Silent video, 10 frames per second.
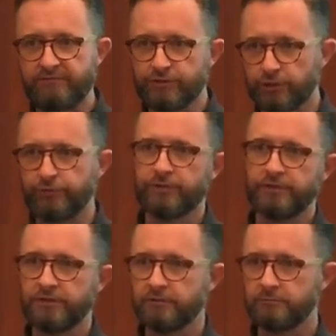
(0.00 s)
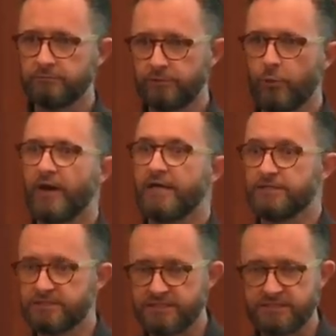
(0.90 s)
the Children and UN
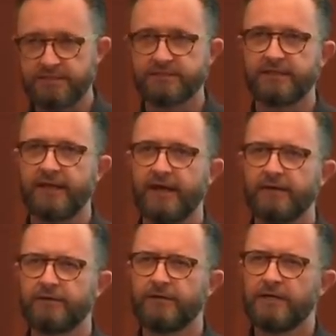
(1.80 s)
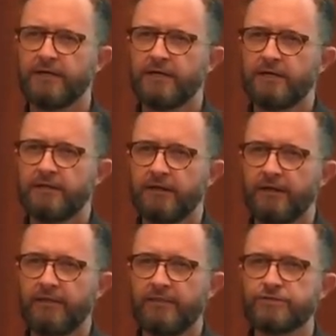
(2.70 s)
agencies and things like that.
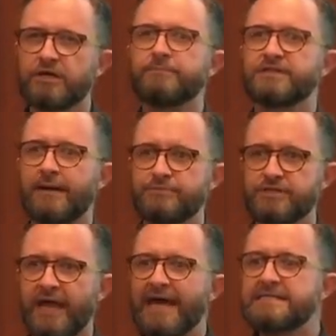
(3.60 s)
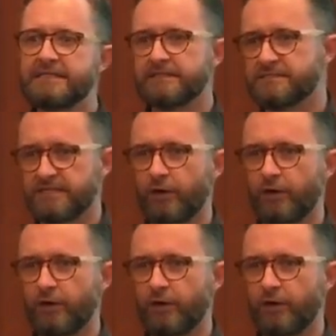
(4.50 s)
There's sometimes a hesitancy